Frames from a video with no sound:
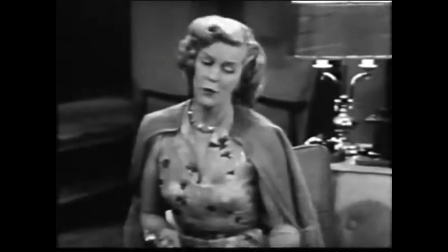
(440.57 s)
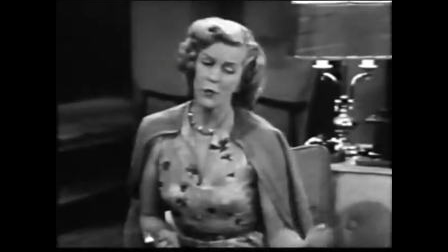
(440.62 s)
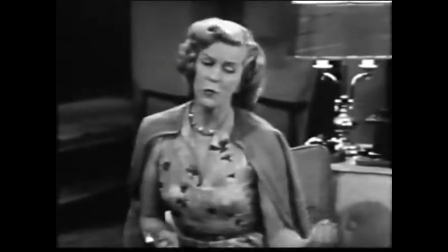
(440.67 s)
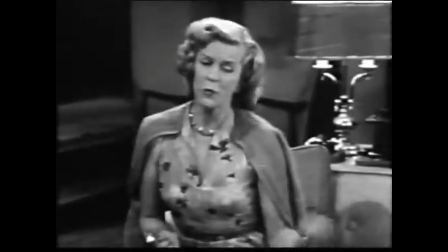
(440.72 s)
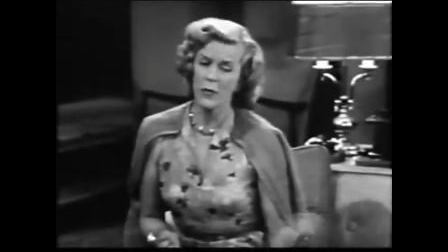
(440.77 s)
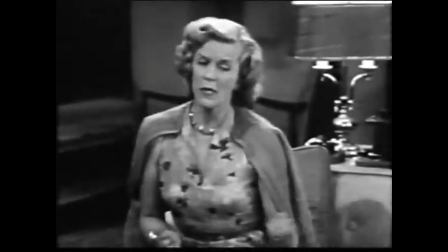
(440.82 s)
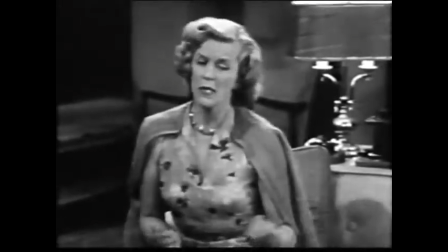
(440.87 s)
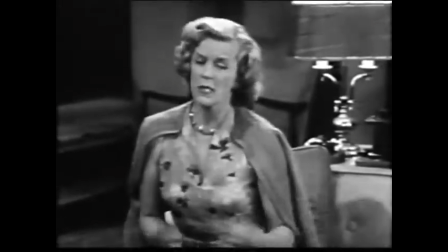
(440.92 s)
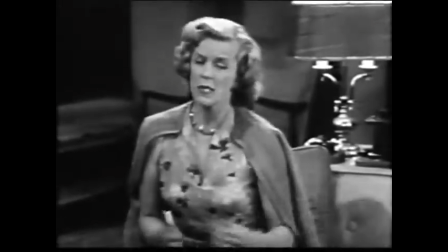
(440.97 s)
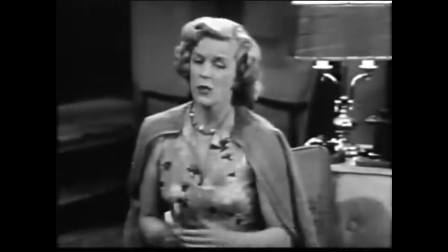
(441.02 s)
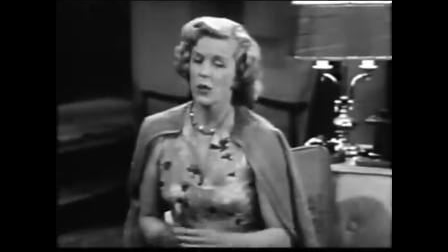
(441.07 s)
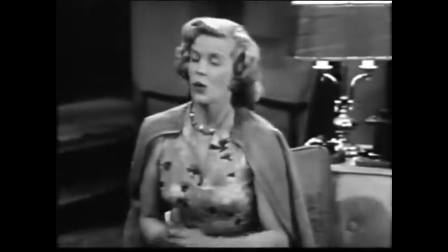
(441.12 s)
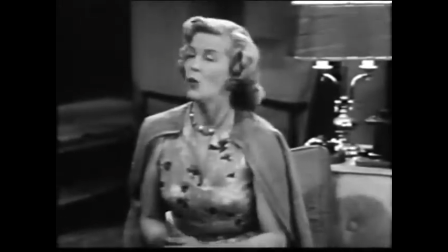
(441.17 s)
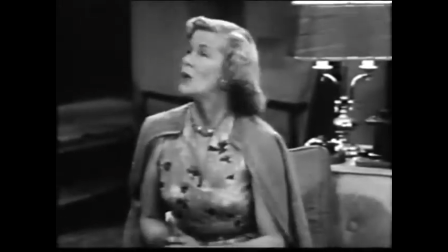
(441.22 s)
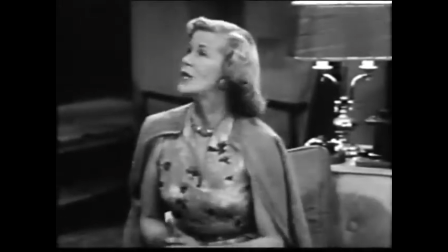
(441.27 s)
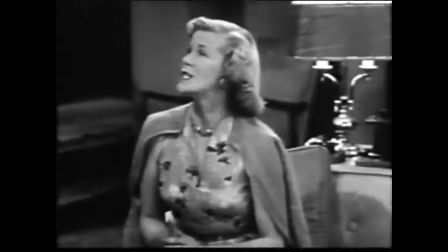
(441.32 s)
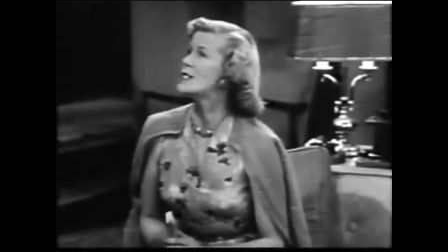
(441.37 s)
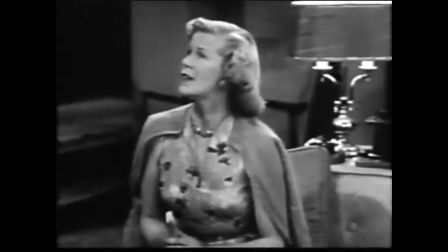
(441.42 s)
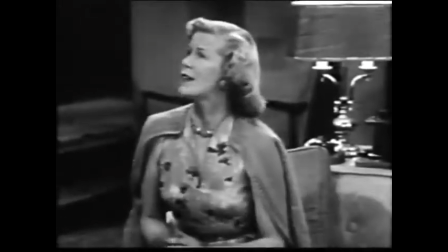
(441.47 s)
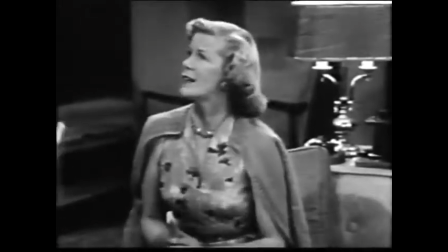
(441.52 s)
a few months ago,
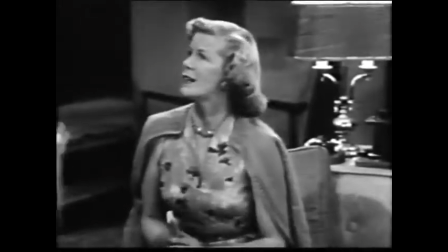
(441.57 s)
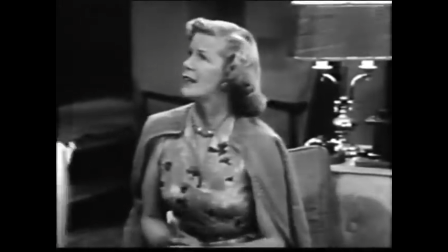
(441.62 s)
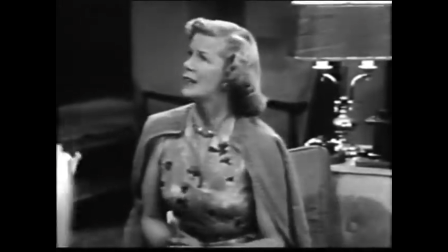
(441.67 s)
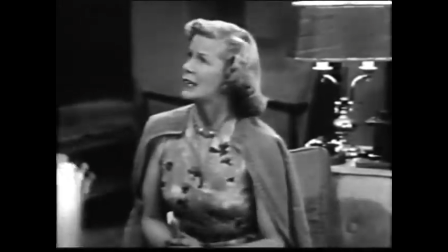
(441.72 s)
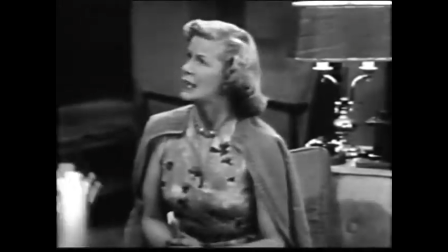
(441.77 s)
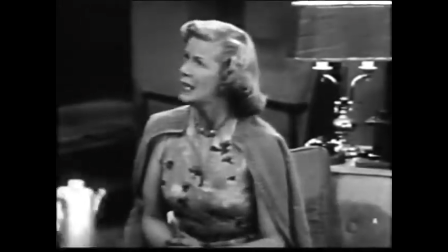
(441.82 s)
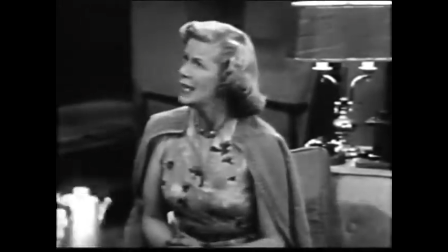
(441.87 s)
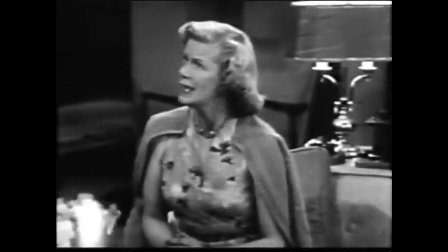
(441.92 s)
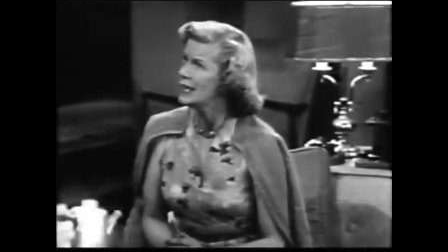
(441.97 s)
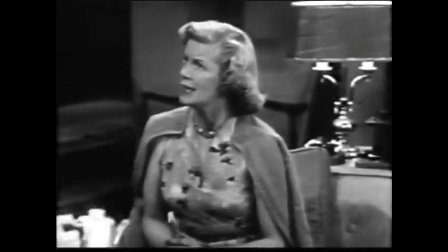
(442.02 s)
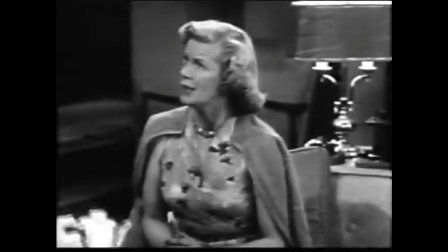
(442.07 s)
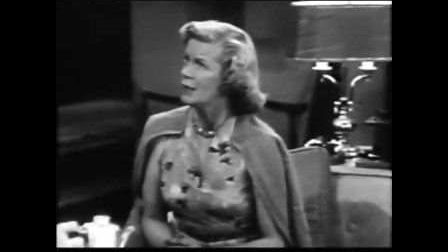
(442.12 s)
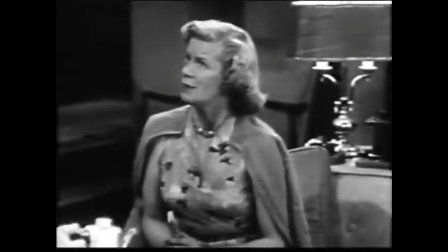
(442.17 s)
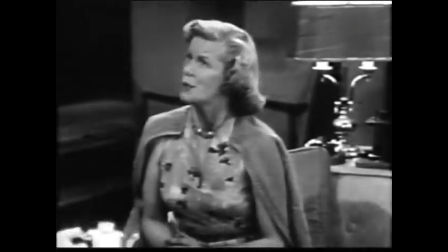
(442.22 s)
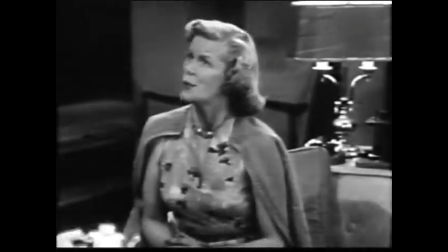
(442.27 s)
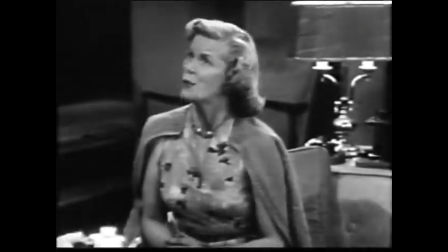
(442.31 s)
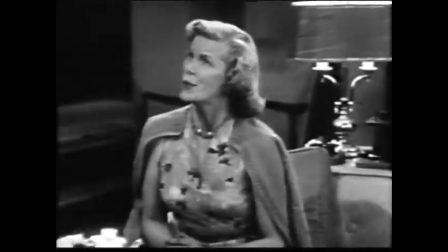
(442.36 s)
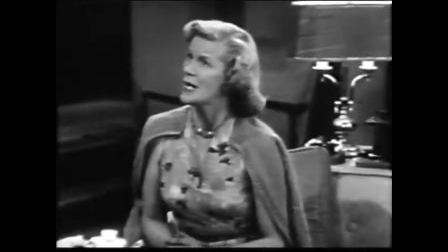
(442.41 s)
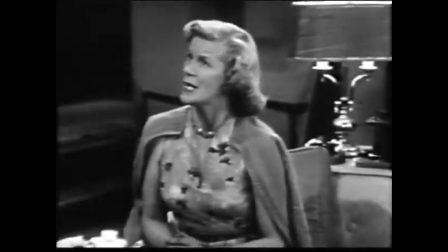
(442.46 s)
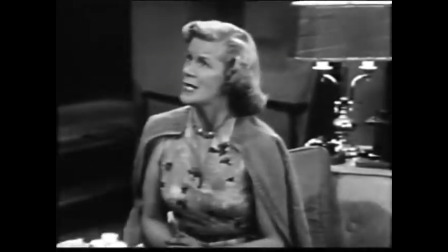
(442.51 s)
we started a glee
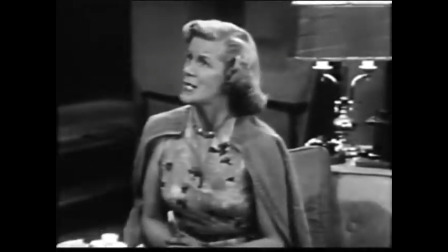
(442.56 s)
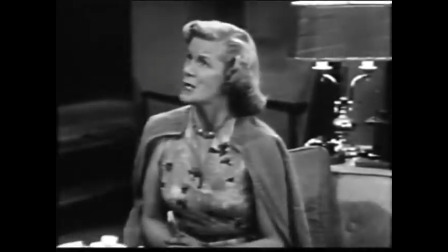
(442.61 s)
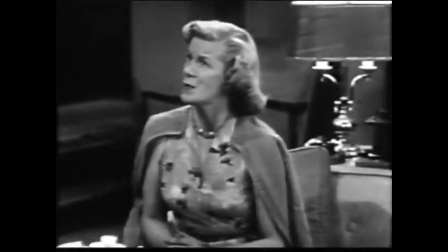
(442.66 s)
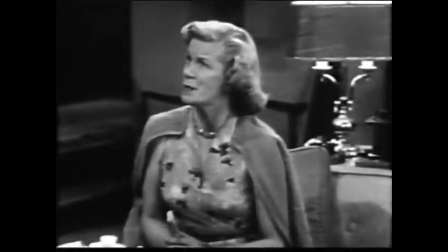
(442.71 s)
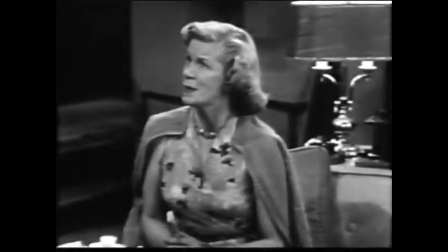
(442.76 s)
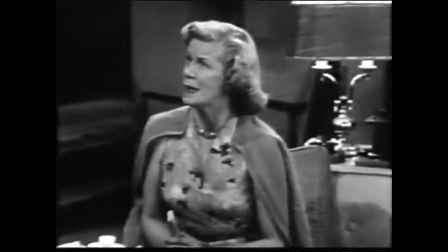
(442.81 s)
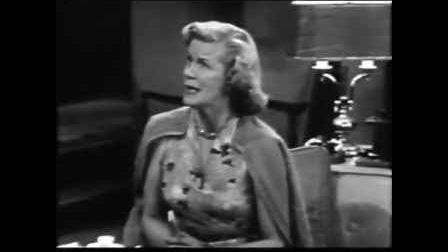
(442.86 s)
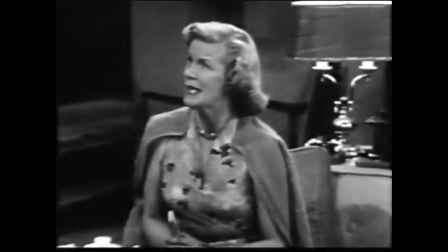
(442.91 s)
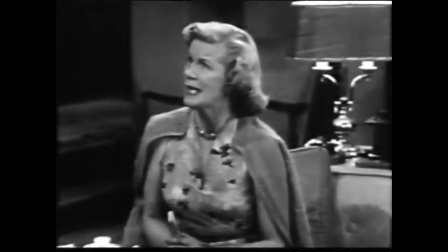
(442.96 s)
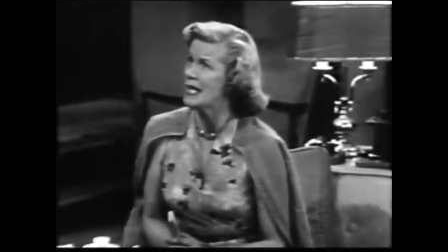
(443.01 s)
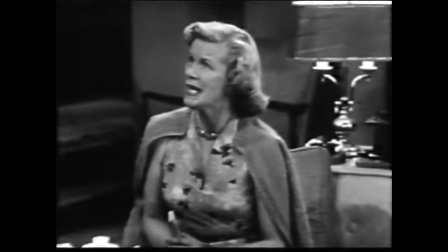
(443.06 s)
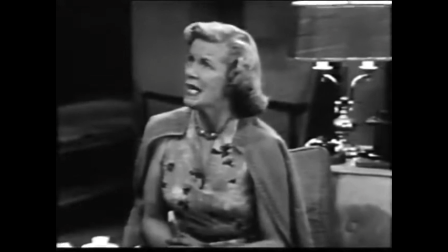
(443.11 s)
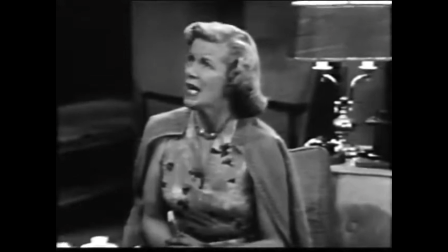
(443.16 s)
club to raise some money.